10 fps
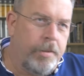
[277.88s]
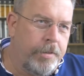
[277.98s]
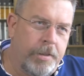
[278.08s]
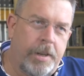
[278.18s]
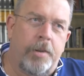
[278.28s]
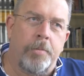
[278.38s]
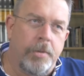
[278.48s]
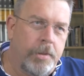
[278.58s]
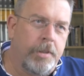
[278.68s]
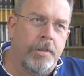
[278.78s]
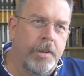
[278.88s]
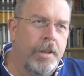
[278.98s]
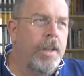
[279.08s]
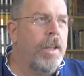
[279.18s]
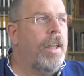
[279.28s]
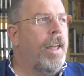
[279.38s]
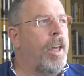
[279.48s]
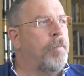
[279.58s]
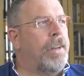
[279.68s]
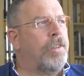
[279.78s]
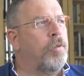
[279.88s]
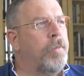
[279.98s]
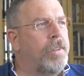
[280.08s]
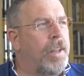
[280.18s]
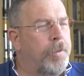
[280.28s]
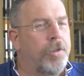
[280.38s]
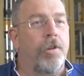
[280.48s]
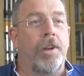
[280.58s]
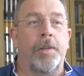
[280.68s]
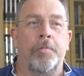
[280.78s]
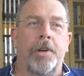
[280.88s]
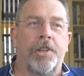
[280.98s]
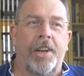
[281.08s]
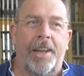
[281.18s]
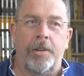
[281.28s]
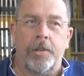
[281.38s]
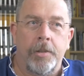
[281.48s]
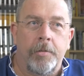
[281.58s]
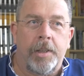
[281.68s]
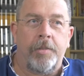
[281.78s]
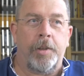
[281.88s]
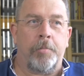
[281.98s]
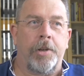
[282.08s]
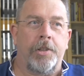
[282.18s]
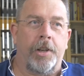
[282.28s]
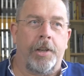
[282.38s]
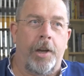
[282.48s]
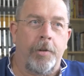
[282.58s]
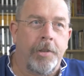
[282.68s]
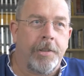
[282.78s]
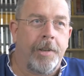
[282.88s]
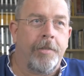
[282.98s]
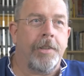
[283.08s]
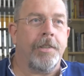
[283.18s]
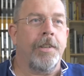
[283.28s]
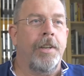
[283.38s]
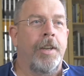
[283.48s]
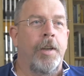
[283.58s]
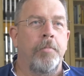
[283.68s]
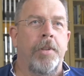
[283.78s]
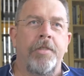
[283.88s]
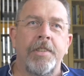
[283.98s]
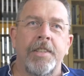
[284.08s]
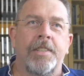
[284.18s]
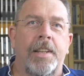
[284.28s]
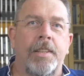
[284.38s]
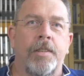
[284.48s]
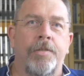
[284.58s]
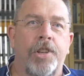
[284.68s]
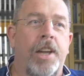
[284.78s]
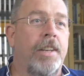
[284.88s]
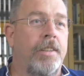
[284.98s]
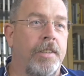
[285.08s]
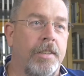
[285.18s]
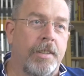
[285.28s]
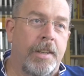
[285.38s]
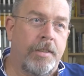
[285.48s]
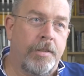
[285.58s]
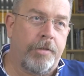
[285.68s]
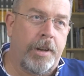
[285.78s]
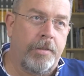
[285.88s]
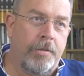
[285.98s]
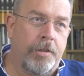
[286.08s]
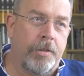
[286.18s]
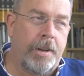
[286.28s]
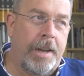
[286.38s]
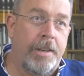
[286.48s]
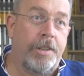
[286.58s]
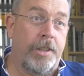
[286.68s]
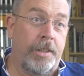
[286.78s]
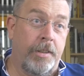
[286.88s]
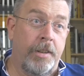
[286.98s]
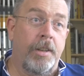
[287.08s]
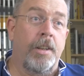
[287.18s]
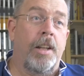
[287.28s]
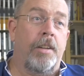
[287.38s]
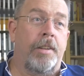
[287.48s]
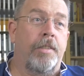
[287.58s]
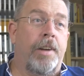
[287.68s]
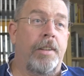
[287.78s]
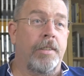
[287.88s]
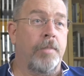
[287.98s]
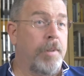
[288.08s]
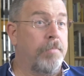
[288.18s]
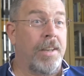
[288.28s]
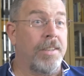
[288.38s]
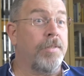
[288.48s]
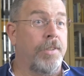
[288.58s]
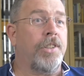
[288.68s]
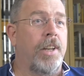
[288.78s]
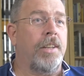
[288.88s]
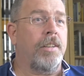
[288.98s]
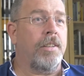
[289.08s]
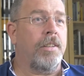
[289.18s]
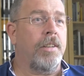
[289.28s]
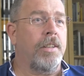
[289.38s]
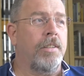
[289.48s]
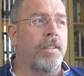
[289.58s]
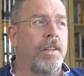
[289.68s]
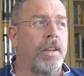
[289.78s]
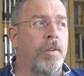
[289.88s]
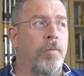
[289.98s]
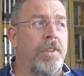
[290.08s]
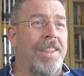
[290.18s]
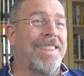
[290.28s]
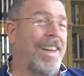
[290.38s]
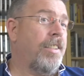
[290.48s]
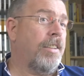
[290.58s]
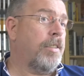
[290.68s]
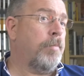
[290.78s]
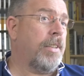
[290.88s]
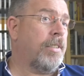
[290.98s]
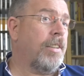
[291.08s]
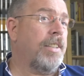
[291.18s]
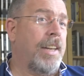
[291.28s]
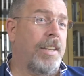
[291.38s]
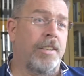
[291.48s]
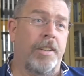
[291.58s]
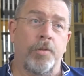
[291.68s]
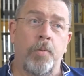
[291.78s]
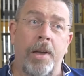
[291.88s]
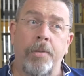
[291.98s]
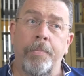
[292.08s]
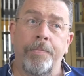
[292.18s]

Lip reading: feel terrible. And it's almost like we're trying depression out, we're giving depression a go to see if it's... But there is this sense of change, there's a sense of great energy around the fact that something massive has changed, and within that there's some exciting energy as well.